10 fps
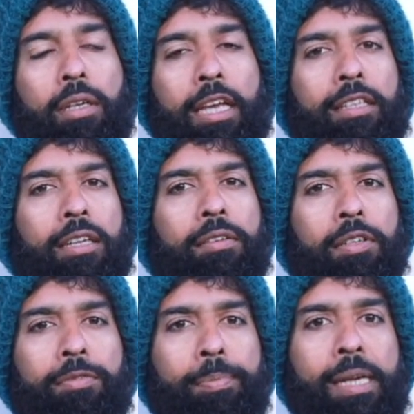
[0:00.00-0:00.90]
Yeah, the
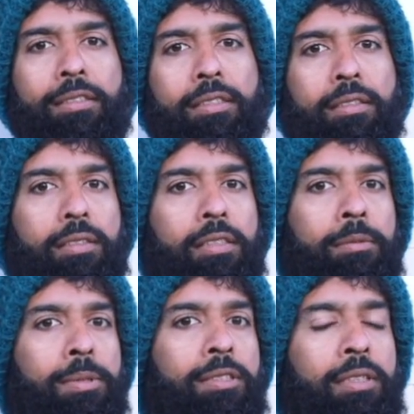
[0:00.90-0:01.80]
level of presence
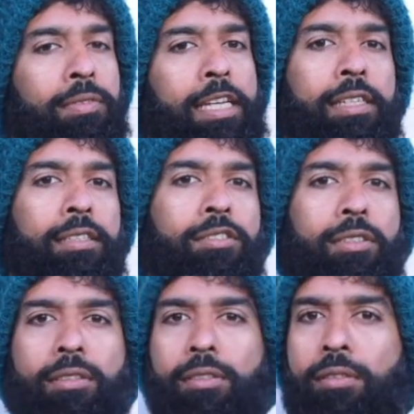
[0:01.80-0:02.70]
it must have taken
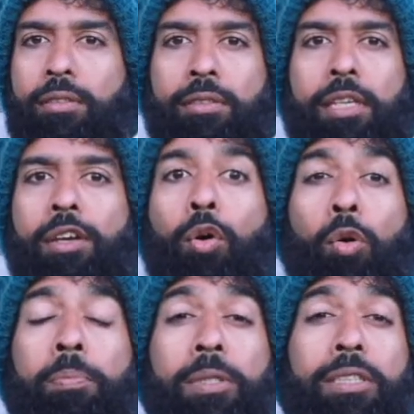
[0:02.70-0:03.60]
Jesus to stay
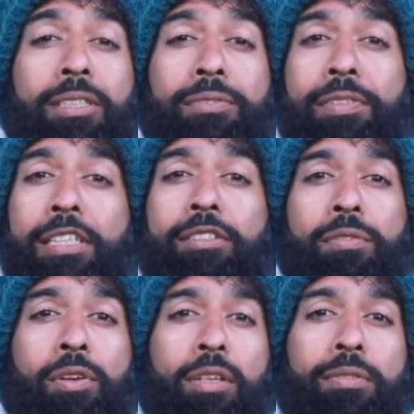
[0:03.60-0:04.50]
open in the face
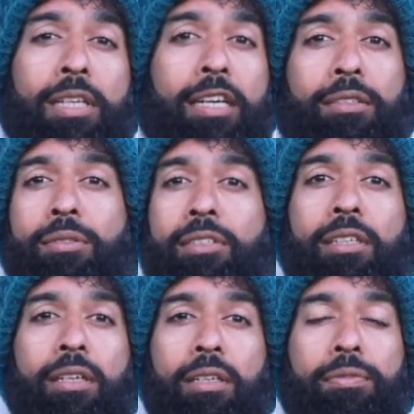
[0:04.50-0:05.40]
of all of that, to still
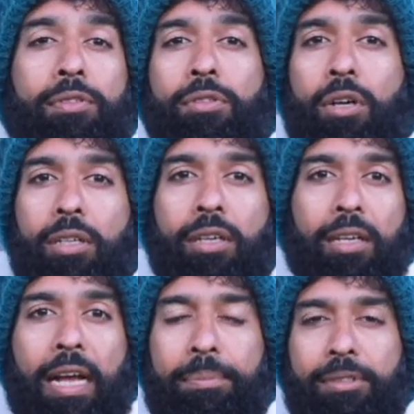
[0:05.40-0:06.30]
love, to not
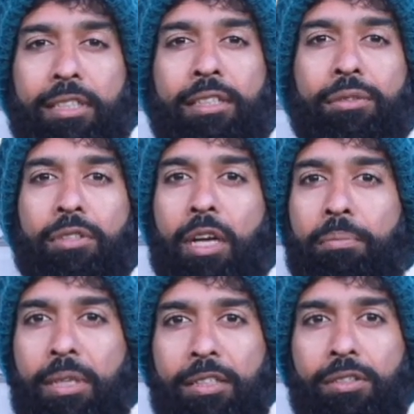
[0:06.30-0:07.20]
collapse into
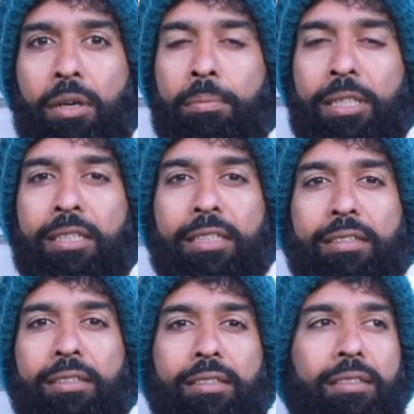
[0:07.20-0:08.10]
numbness or
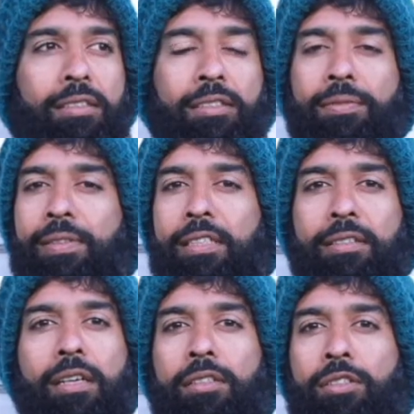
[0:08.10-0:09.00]
bitterness, just
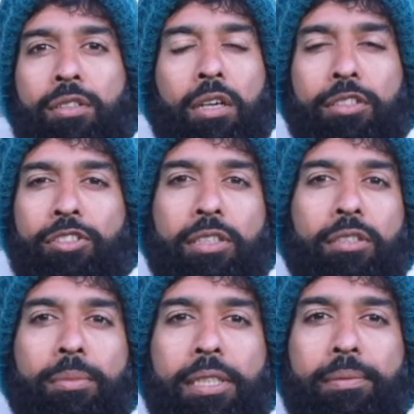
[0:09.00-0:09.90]
feels astonishing
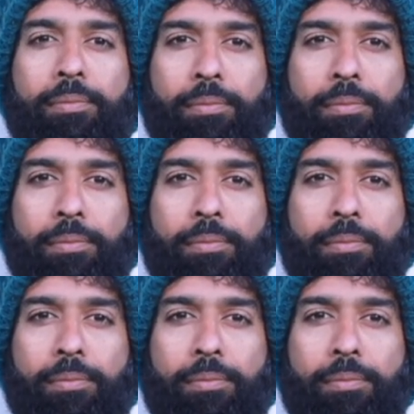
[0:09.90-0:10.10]
to me.